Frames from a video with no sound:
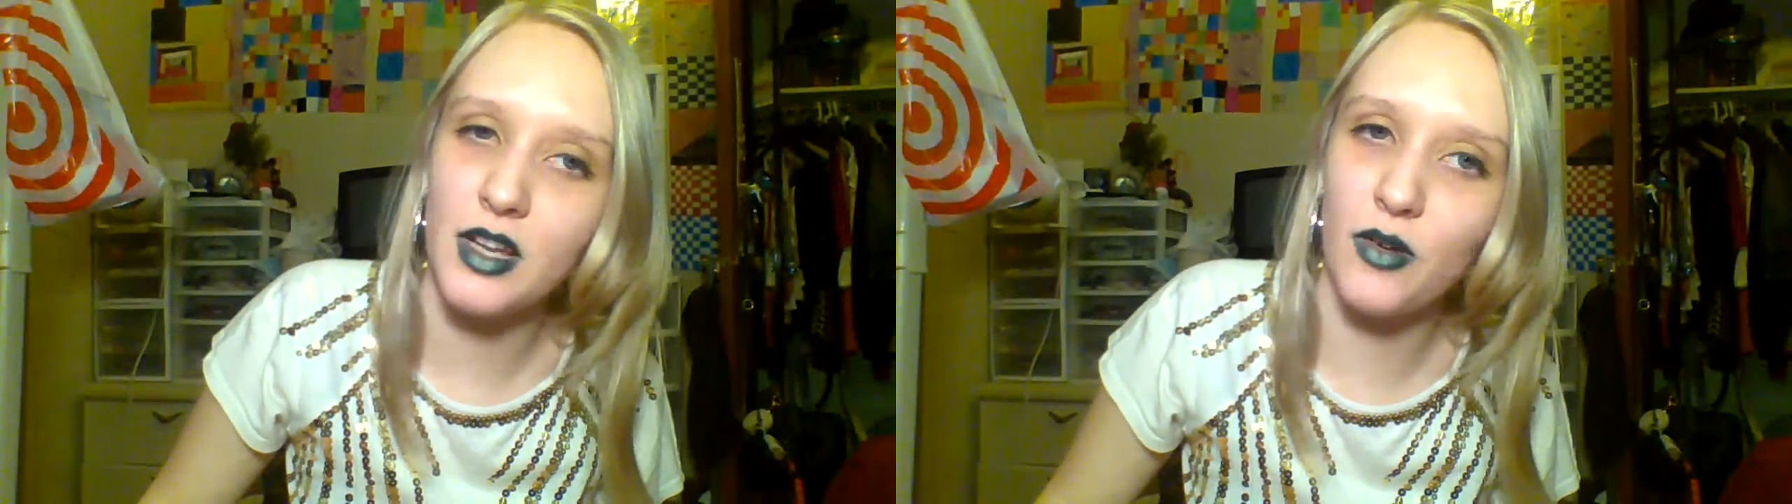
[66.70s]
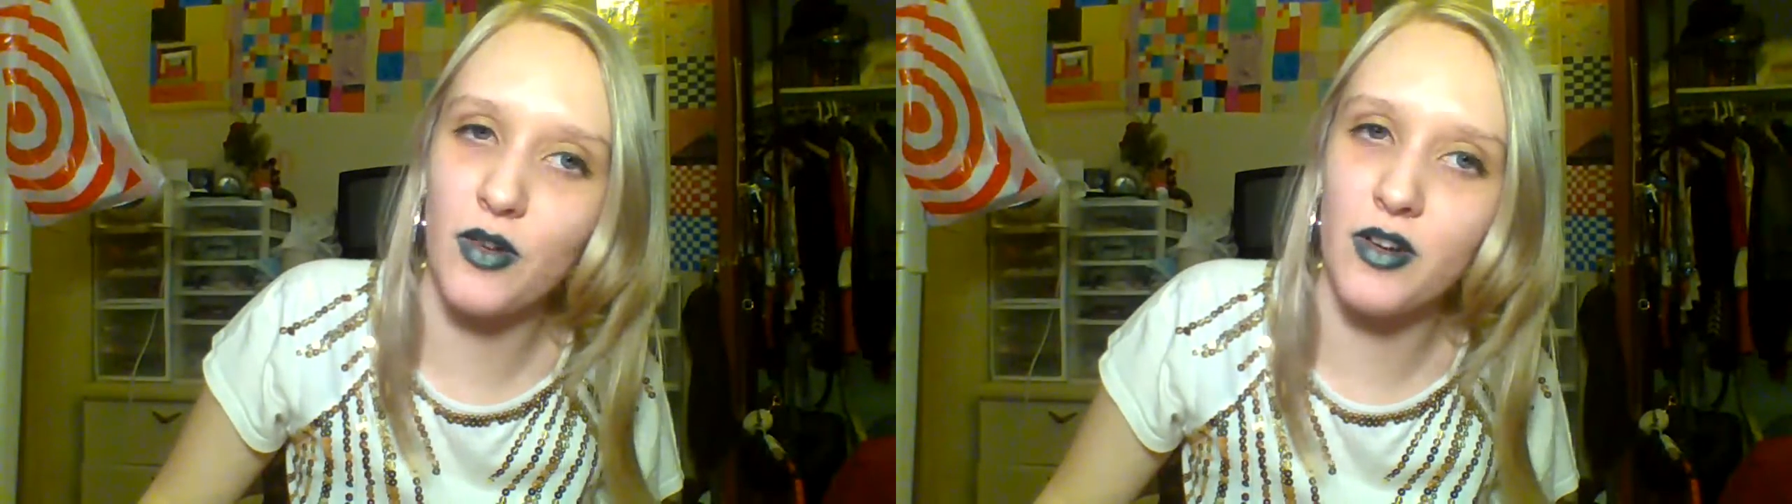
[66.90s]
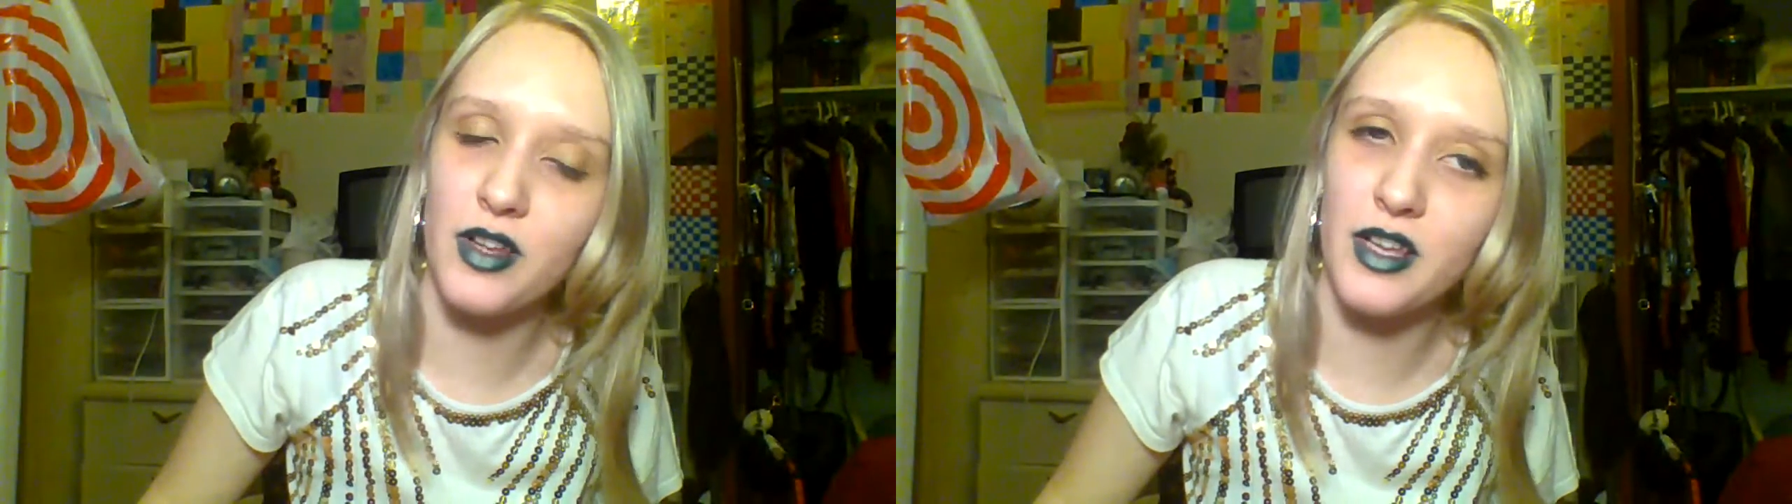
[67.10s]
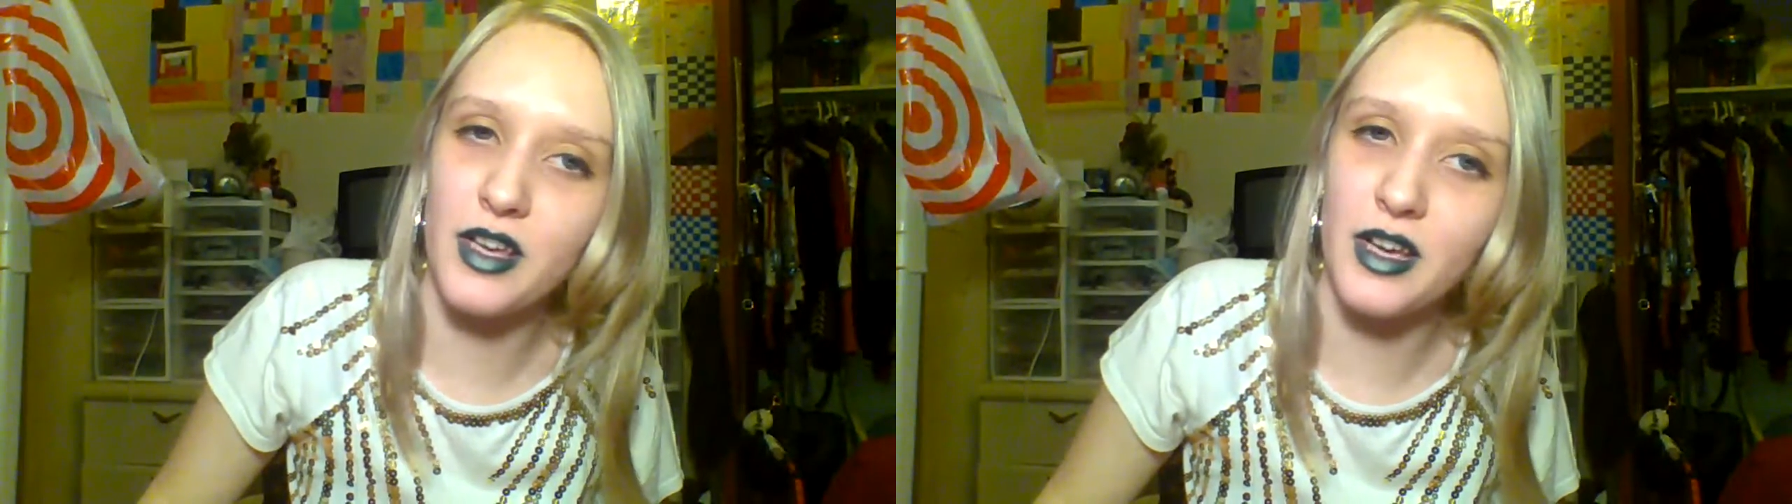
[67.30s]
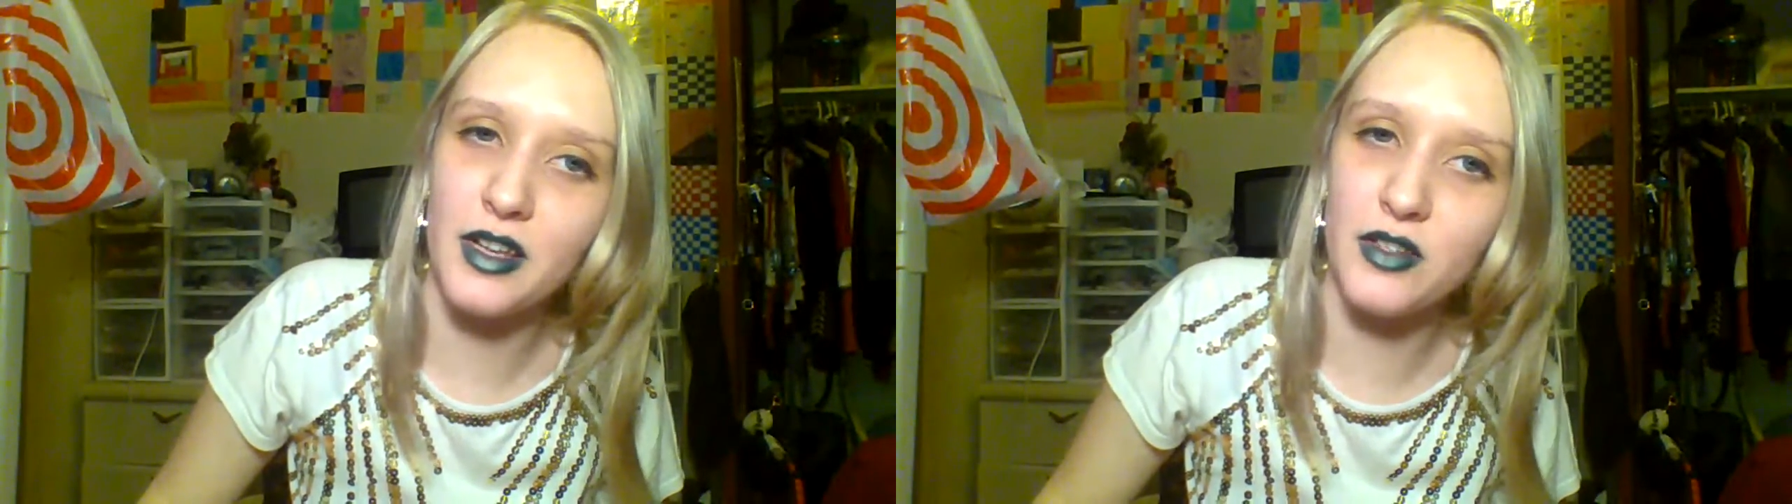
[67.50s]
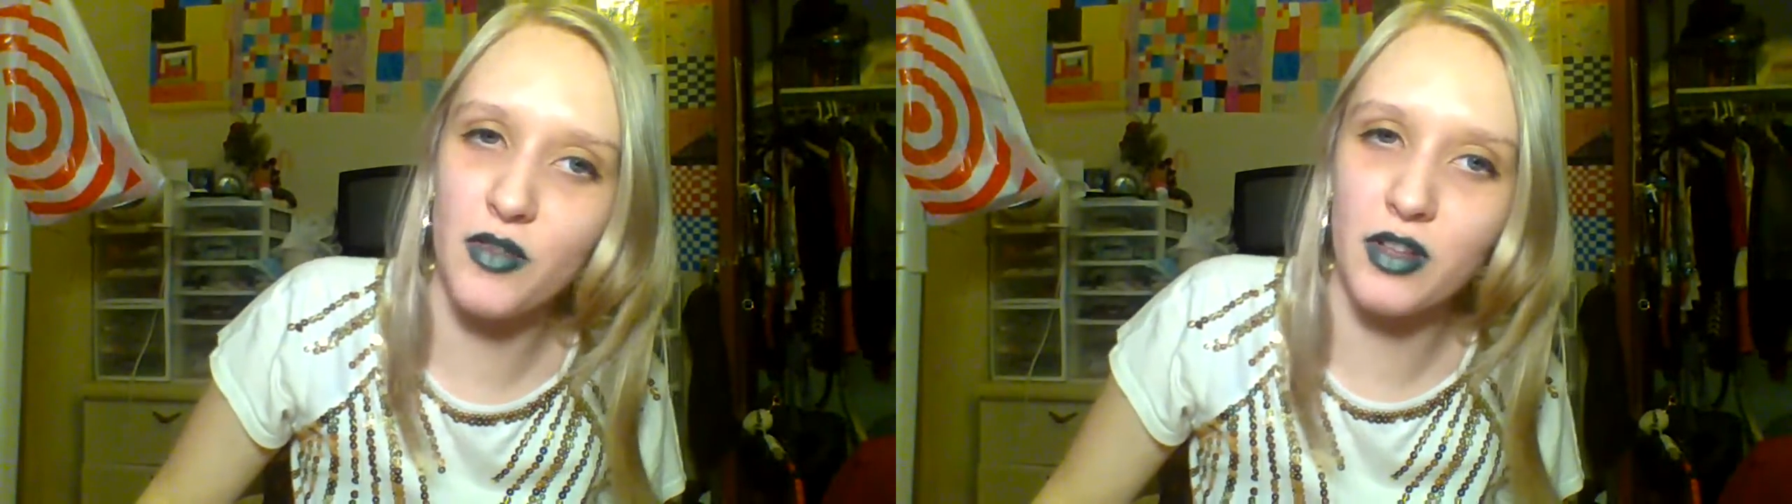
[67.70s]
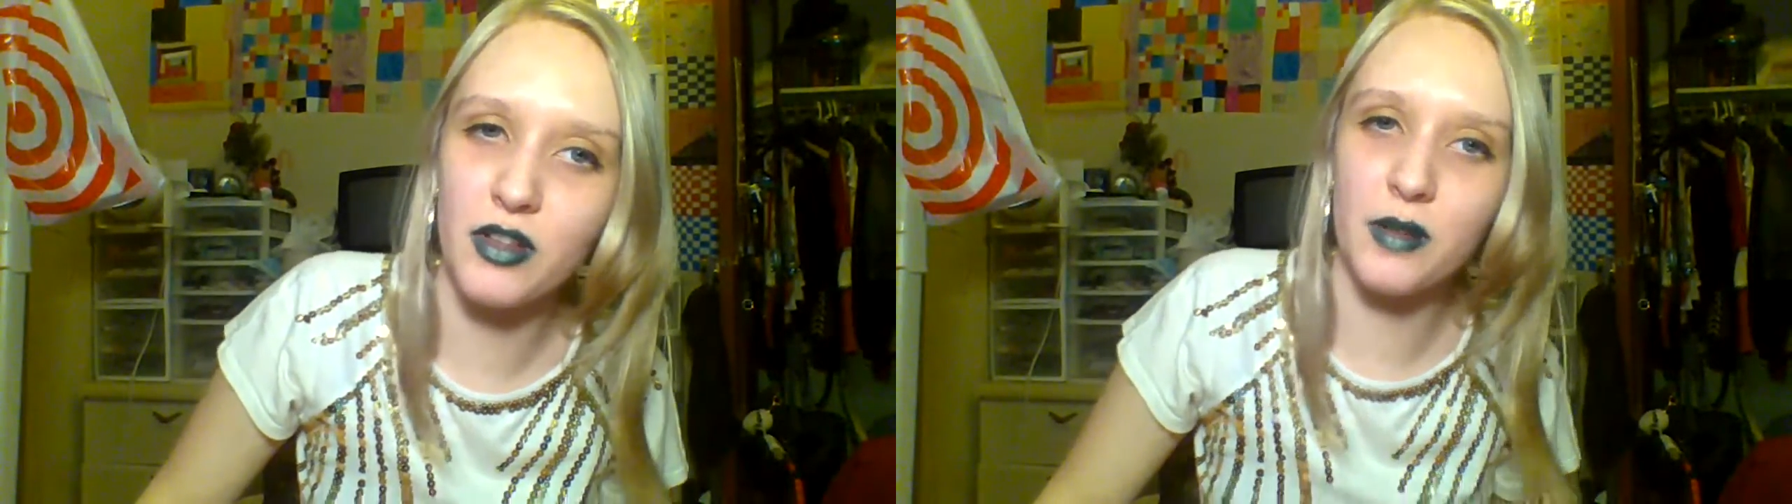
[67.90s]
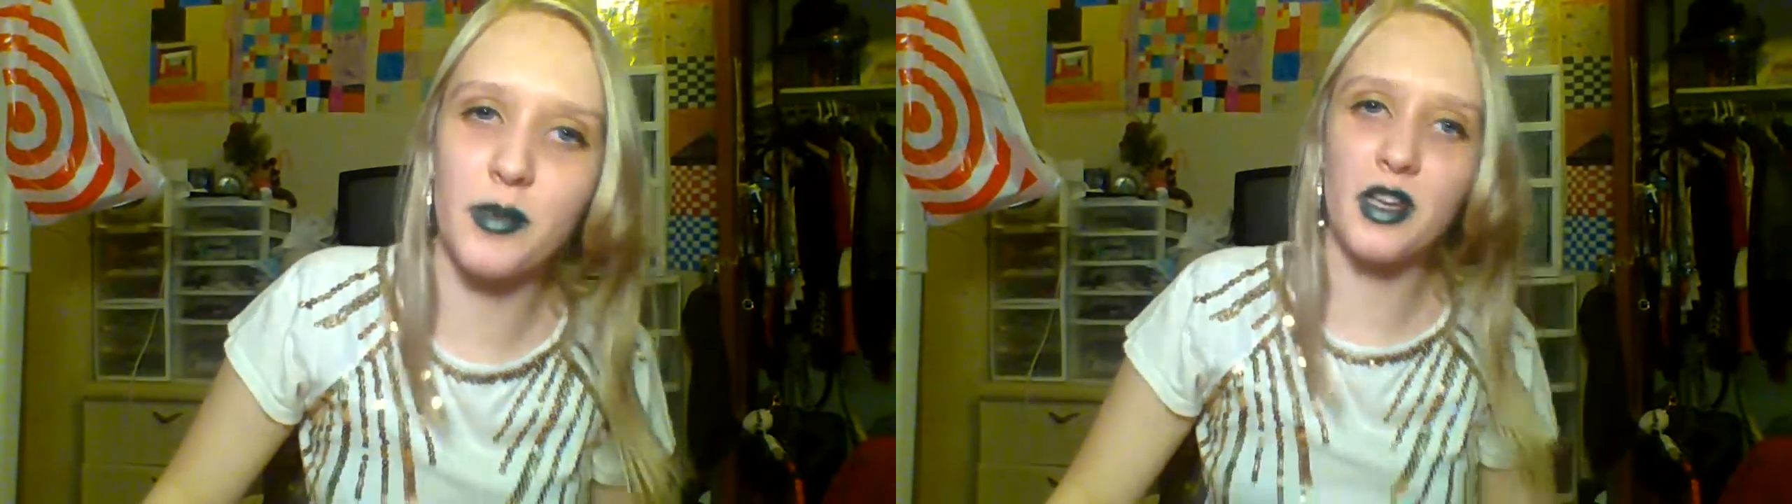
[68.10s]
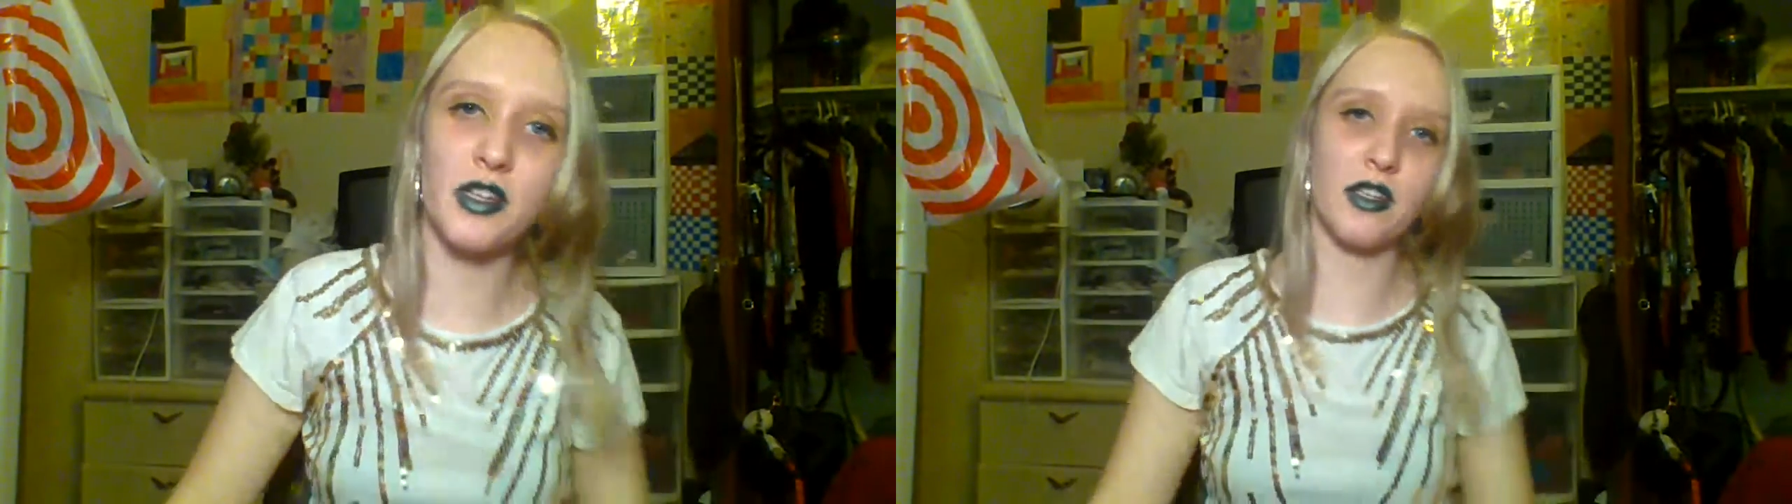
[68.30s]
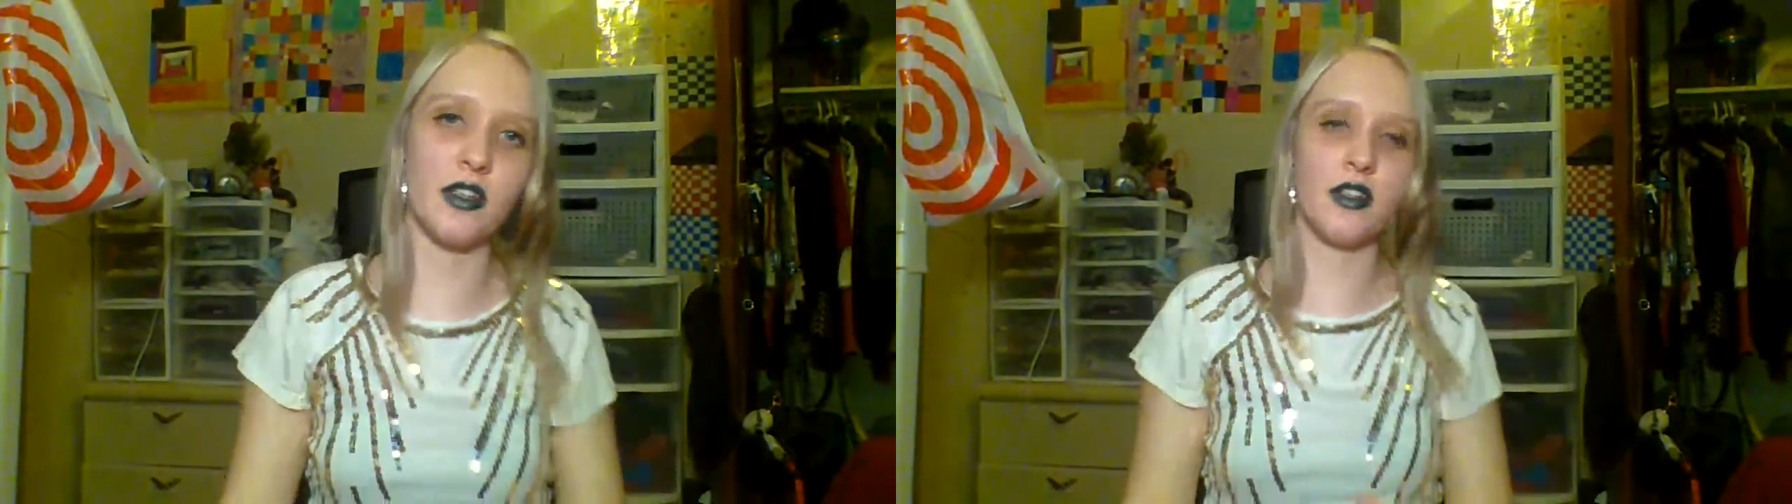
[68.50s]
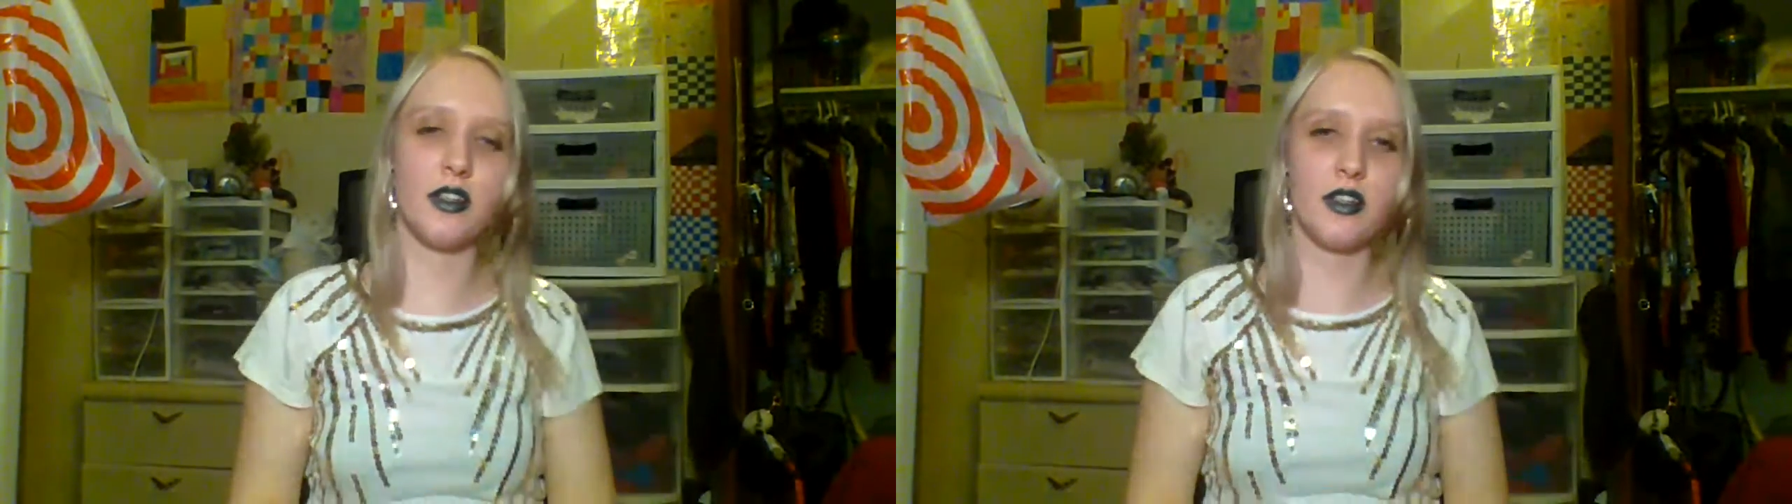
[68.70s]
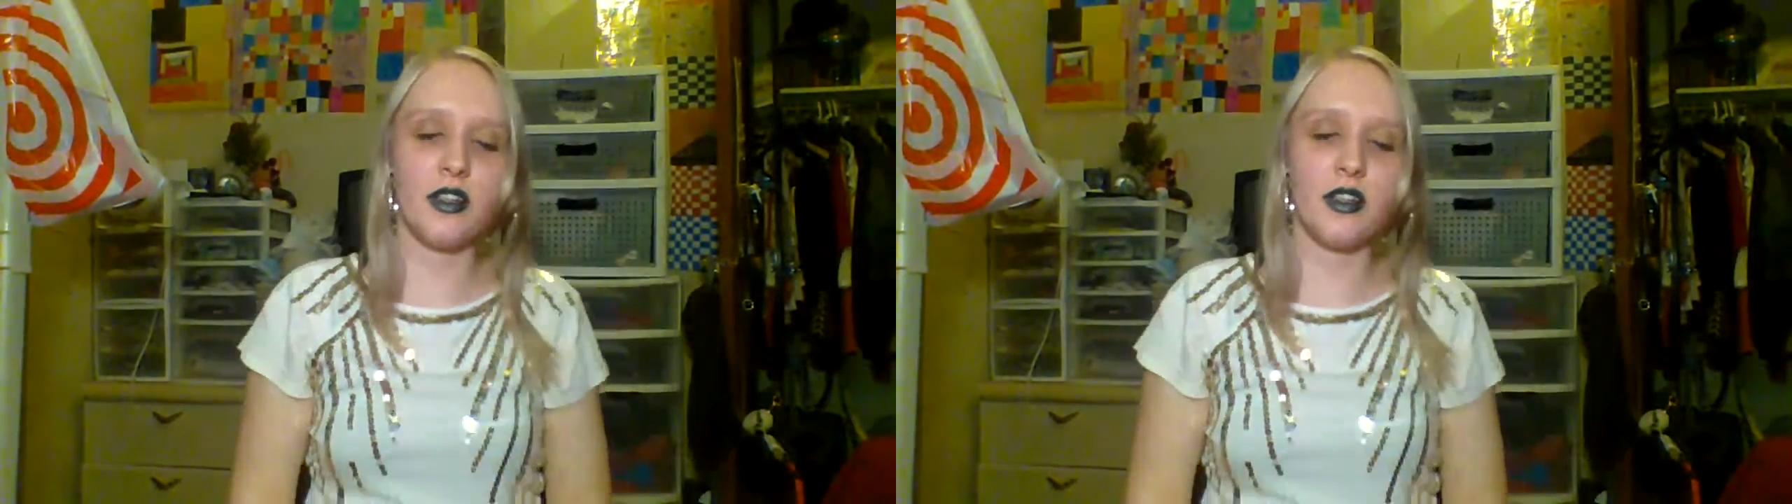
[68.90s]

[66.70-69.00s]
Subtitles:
in order to get any sort of clear picture